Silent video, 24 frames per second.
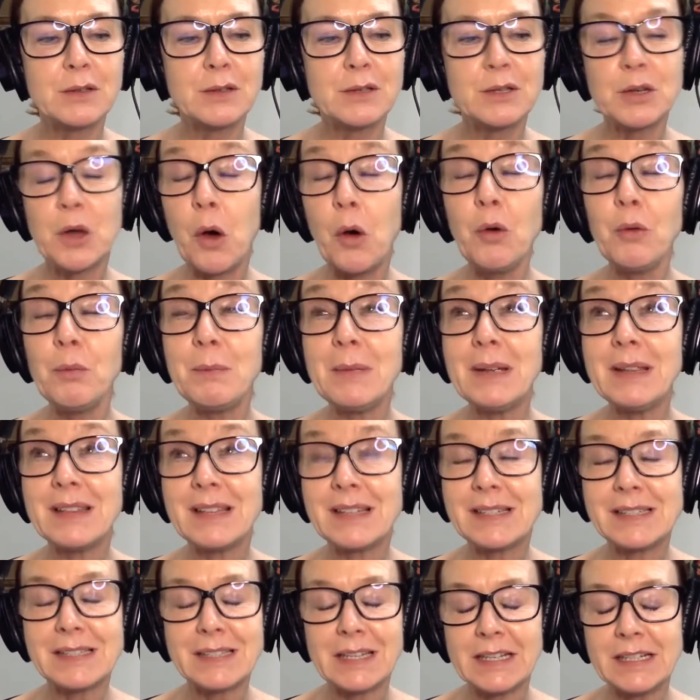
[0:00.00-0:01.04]
told me
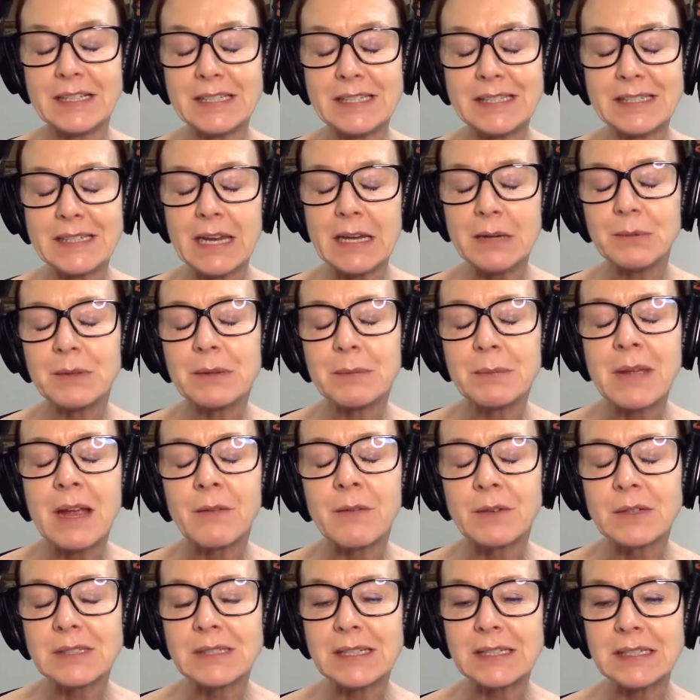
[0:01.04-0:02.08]
this and it's stayed with me
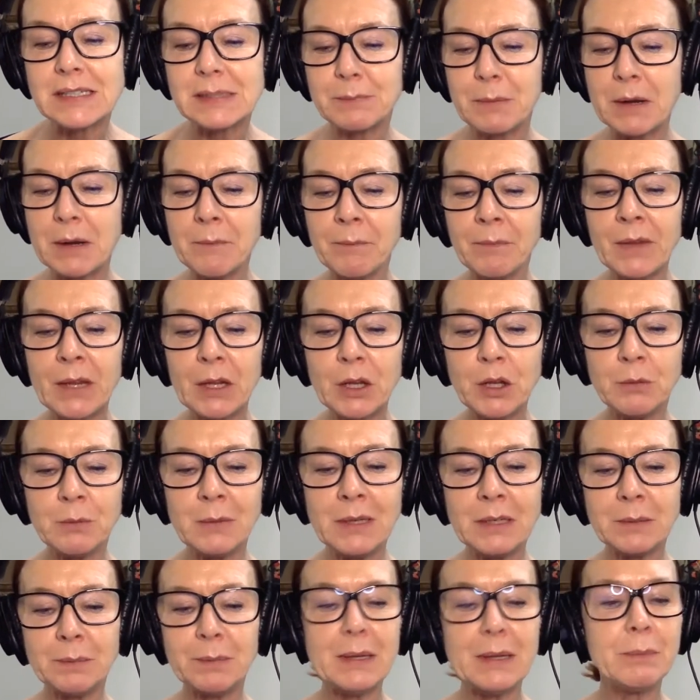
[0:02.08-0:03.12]
ever since, but you
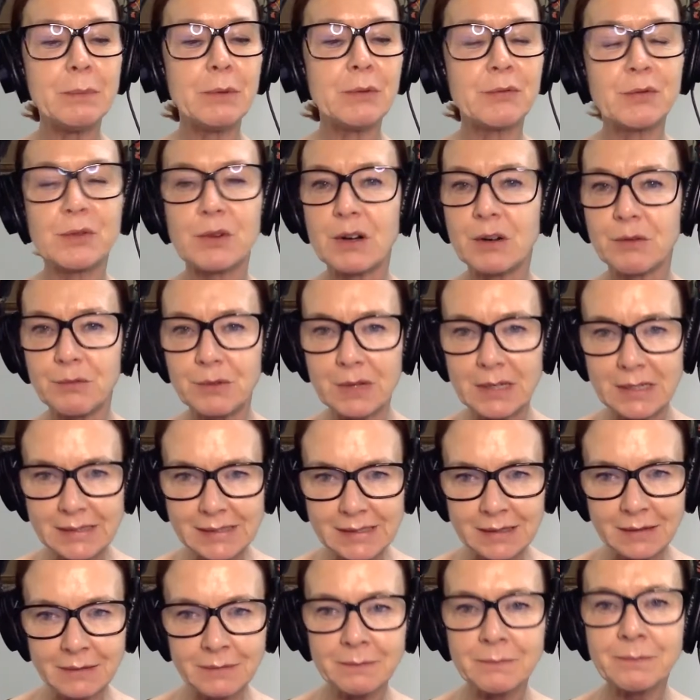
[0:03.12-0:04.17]
meet people for a
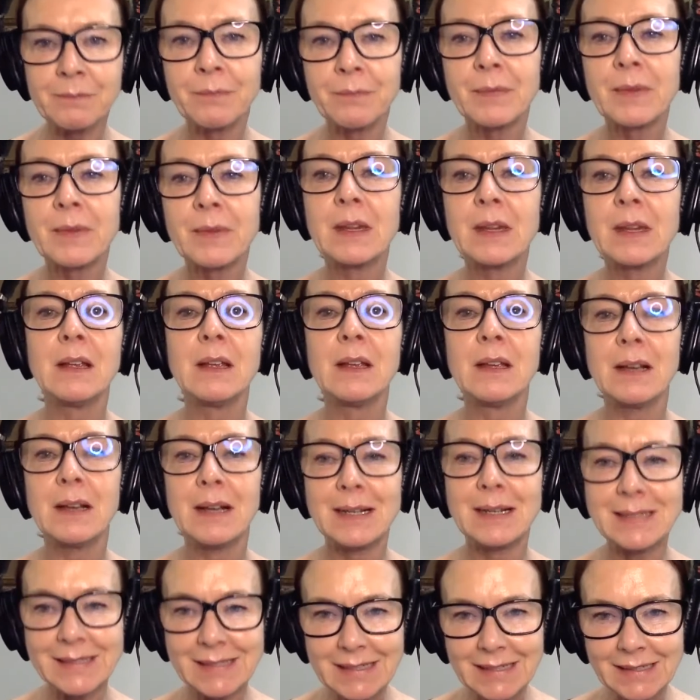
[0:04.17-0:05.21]
reason, a
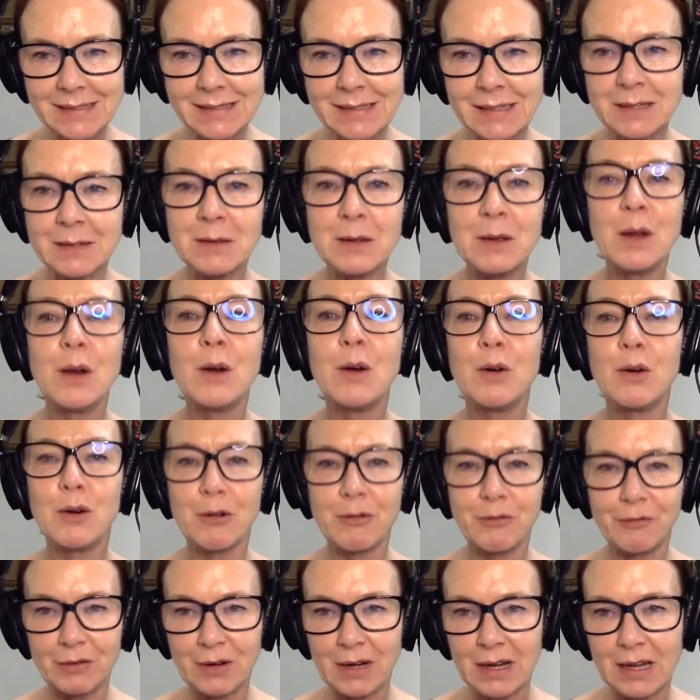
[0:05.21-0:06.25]
season,
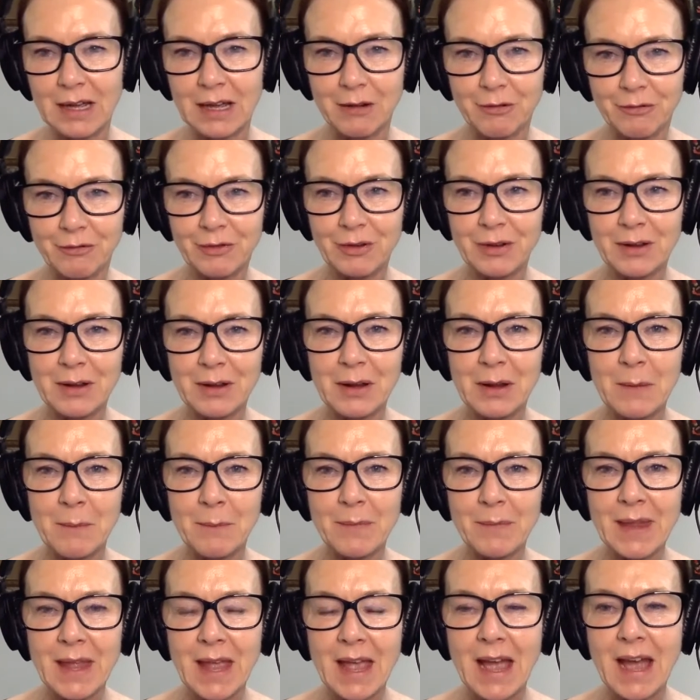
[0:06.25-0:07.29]
or for life.
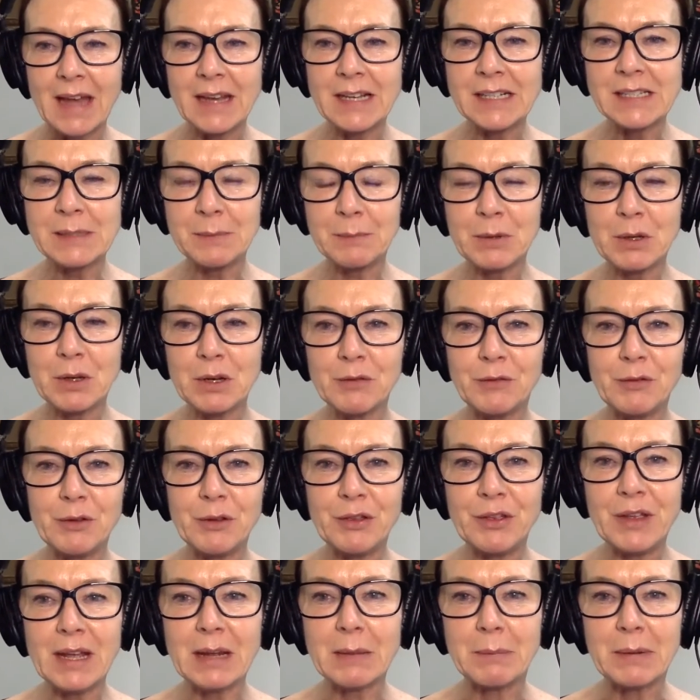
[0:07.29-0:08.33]
And it's a beautiful
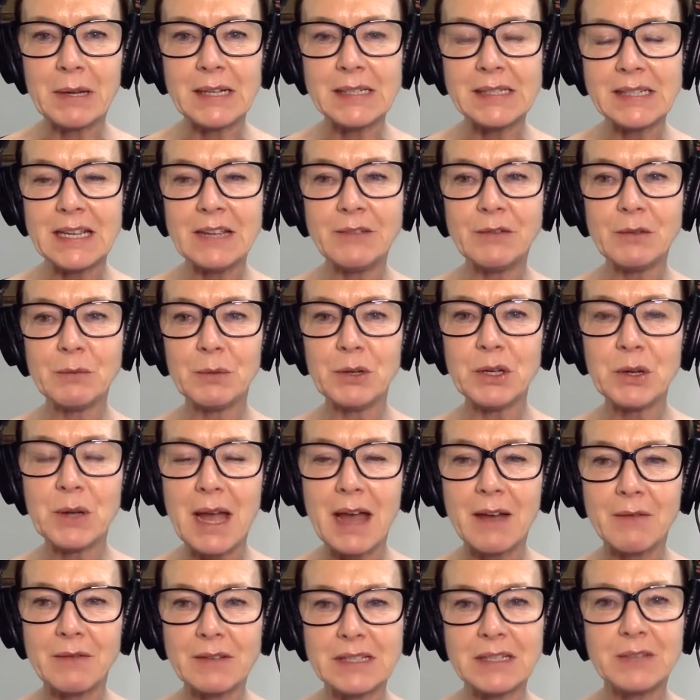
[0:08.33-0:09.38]
thing because even when you
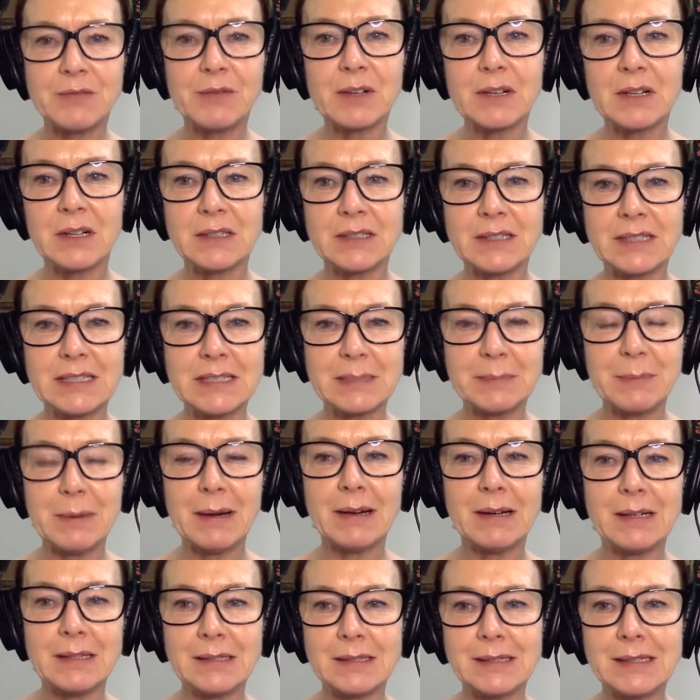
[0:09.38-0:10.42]
have a difficult
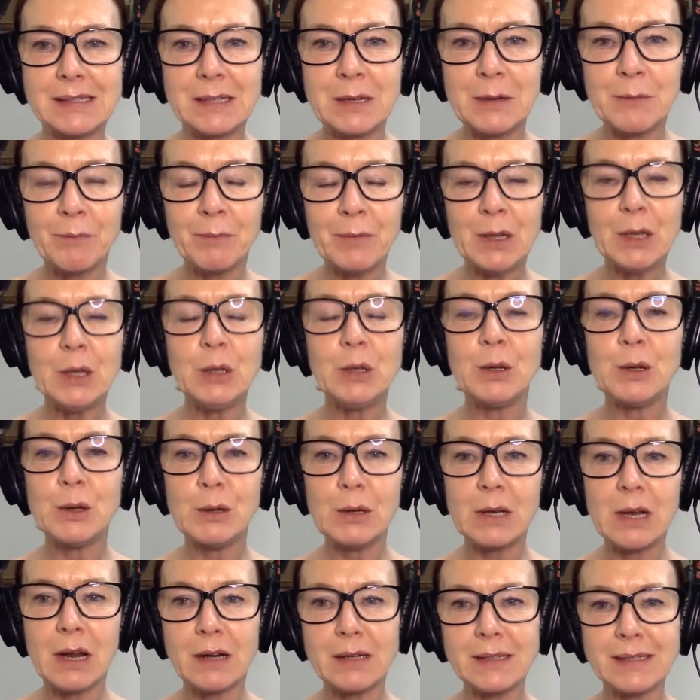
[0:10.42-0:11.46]
experience,
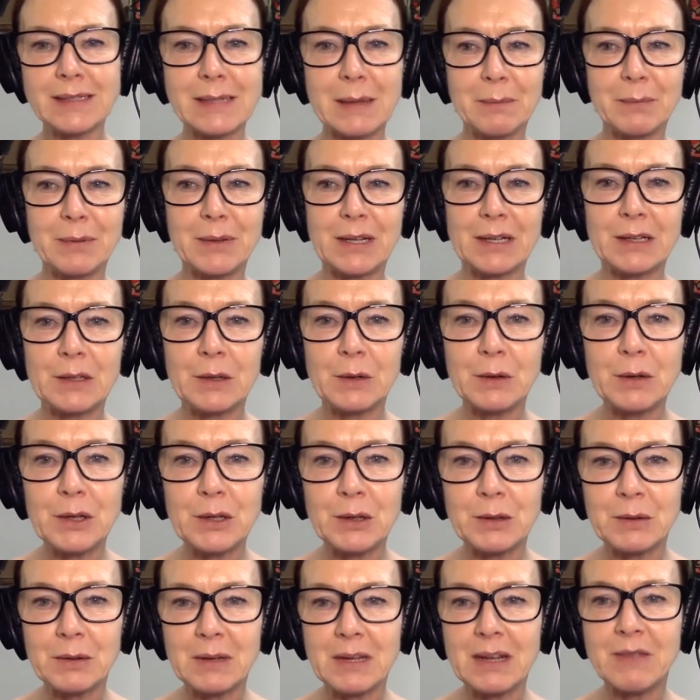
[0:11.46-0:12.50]
you learn something, don't
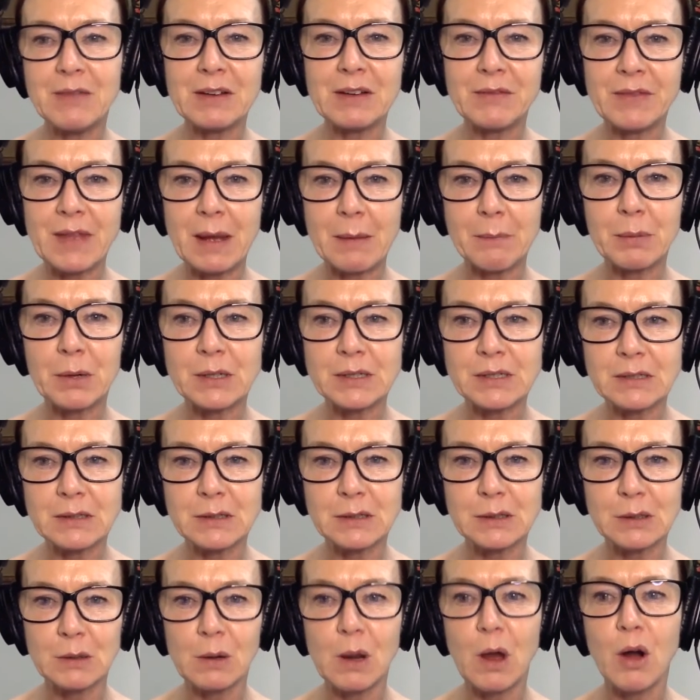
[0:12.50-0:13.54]
you? Even if that
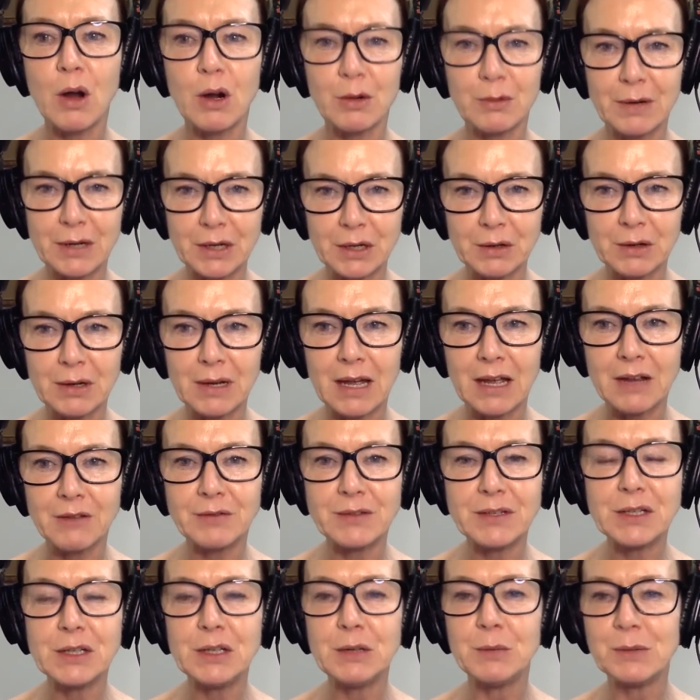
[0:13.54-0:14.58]
person's no longer in your life.
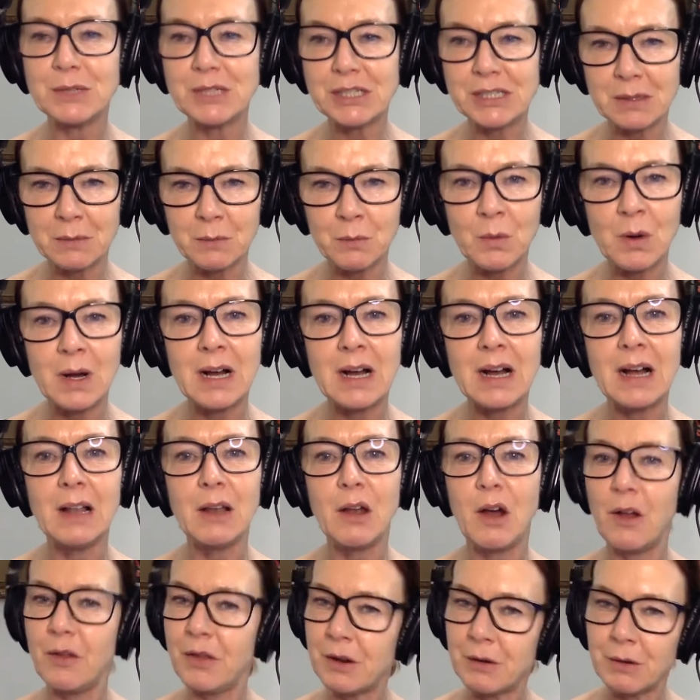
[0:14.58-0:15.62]
So you wish them
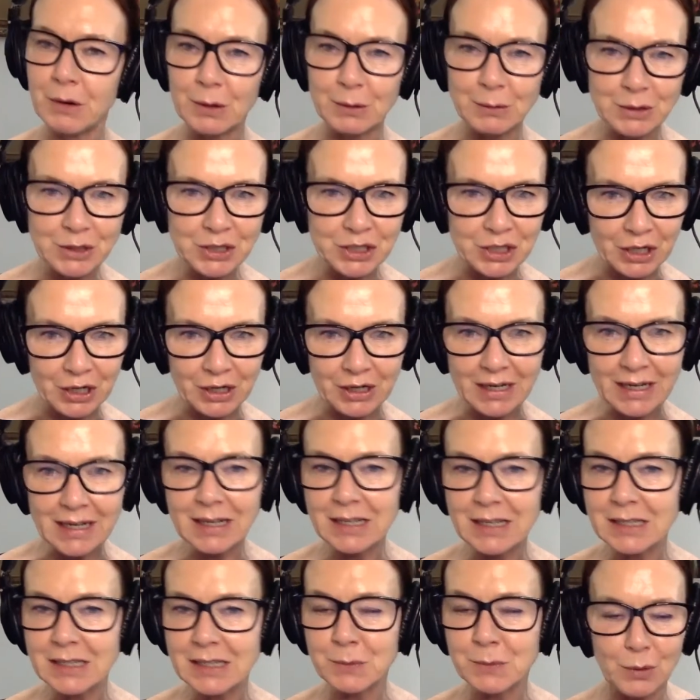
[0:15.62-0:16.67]
well on their own journey
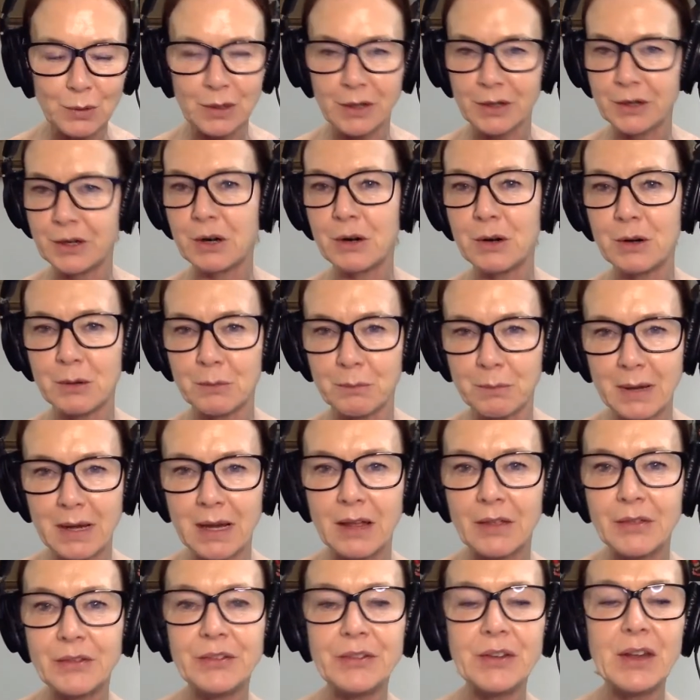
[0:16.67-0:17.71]
because we're all on our own
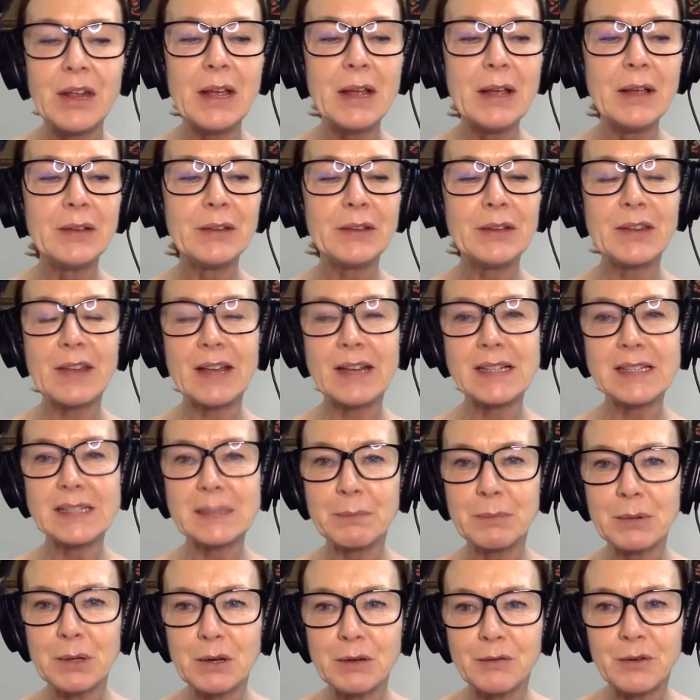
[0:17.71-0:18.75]
paths. So that is
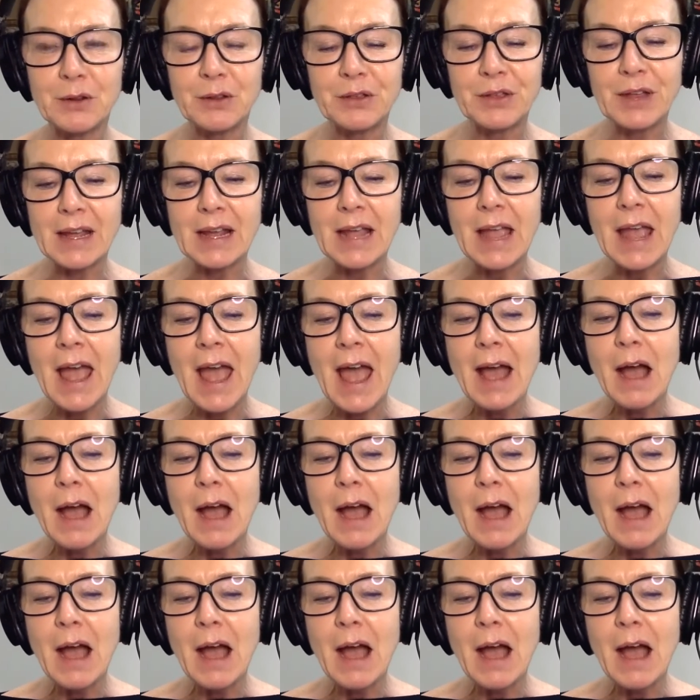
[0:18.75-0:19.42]
a beautiful thing.